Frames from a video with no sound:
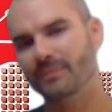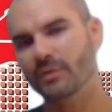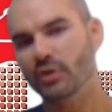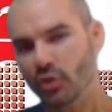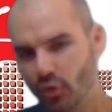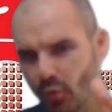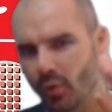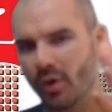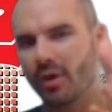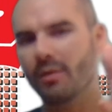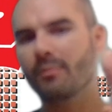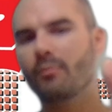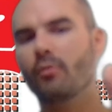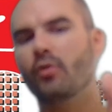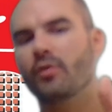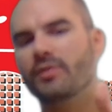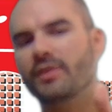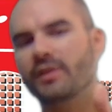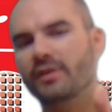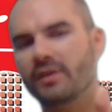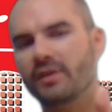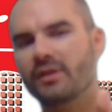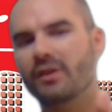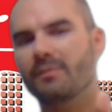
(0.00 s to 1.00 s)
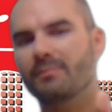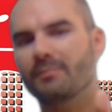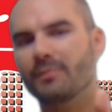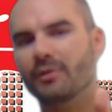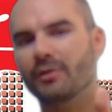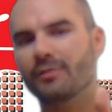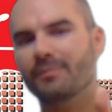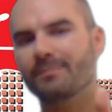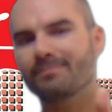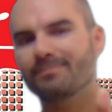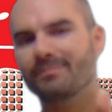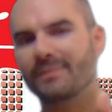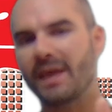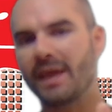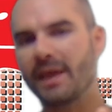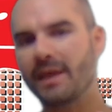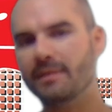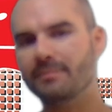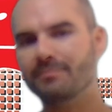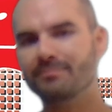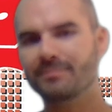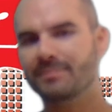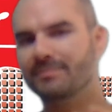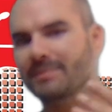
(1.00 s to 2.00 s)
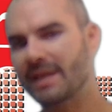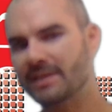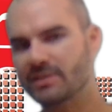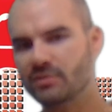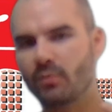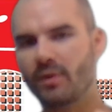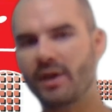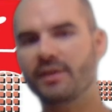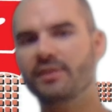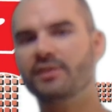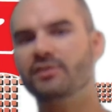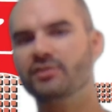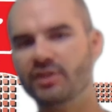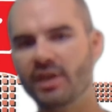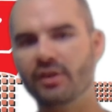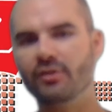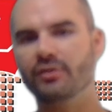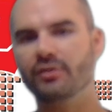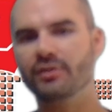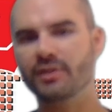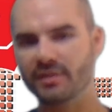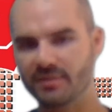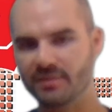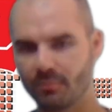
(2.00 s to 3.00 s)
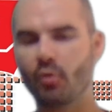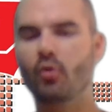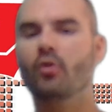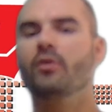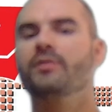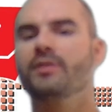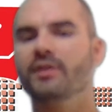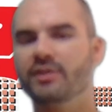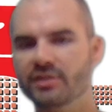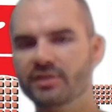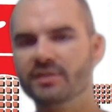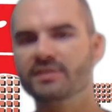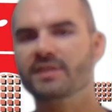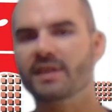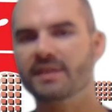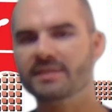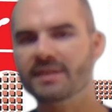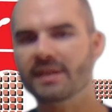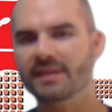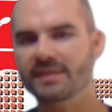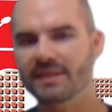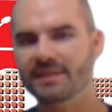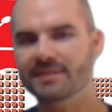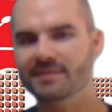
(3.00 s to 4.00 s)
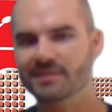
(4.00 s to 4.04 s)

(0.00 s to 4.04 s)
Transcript: You are more than a number. And that's why this channel does more than just SAT